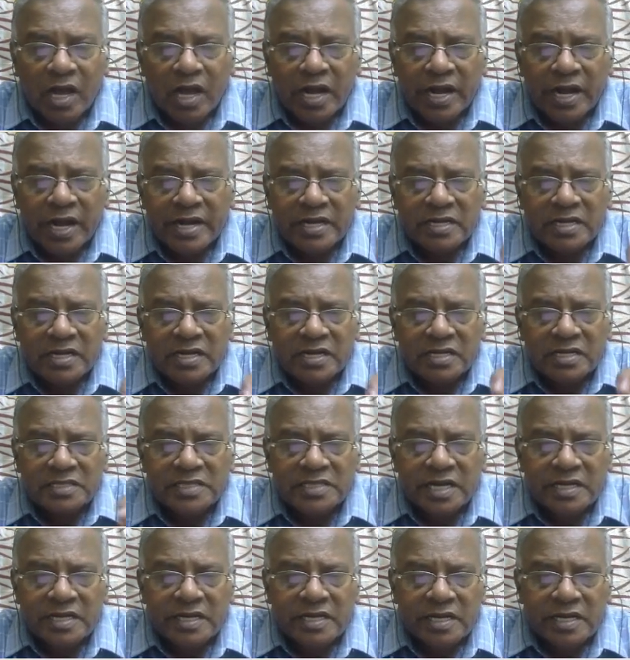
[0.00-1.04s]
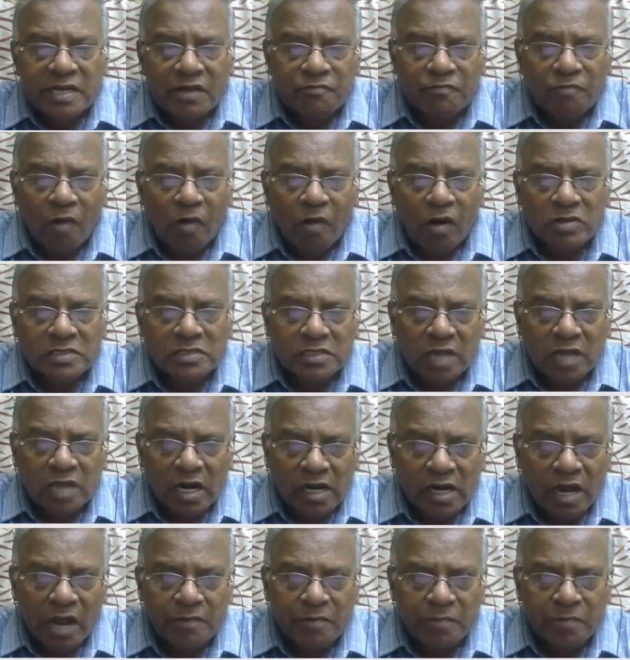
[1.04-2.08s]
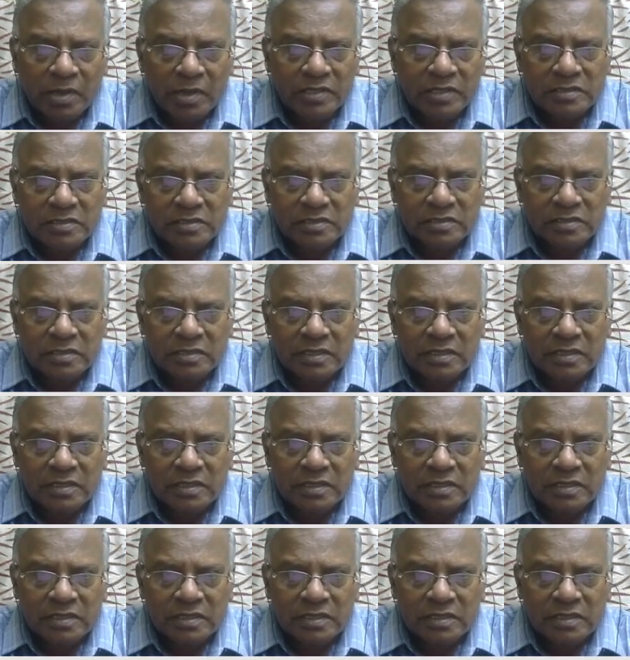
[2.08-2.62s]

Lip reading: correctly rejecting a false null hypothesis.